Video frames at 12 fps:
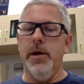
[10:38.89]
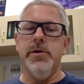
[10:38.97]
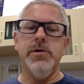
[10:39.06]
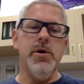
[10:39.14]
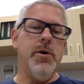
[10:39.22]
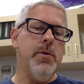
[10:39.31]

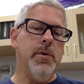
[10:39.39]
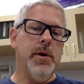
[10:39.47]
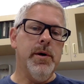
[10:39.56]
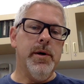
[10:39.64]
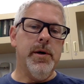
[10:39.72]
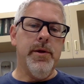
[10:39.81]
So,
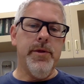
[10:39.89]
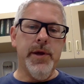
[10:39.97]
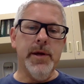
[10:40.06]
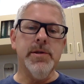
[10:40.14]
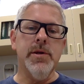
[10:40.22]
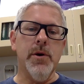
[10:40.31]

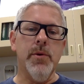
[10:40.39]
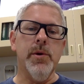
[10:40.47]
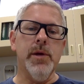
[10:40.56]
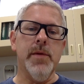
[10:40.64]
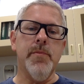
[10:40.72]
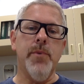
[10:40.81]
things that are
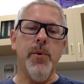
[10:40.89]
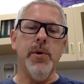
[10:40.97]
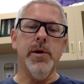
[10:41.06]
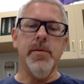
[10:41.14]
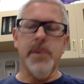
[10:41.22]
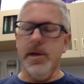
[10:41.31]
really important
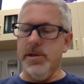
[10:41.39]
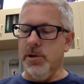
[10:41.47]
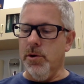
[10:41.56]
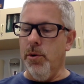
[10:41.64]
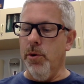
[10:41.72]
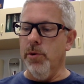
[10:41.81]
to me as a
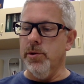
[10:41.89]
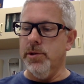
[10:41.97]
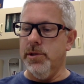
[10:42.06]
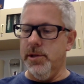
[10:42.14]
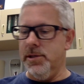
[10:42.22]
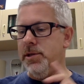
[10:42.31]
course,
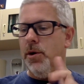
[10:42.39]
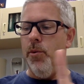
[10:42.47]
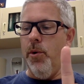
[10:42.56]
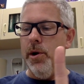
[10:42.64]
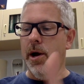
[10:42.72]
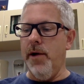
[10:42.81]
this is a
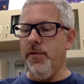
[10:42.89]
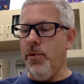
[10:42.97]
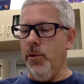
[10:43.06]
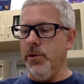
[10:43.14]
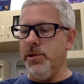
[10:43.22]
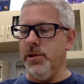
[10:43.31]
one-off
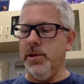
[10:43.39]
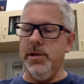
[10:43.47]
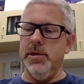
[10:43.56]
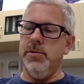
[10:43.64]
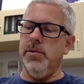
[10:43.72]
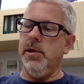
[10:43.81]
course in the
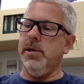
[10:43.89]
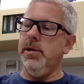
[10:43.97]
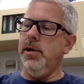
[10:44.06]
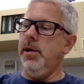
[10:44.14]
district.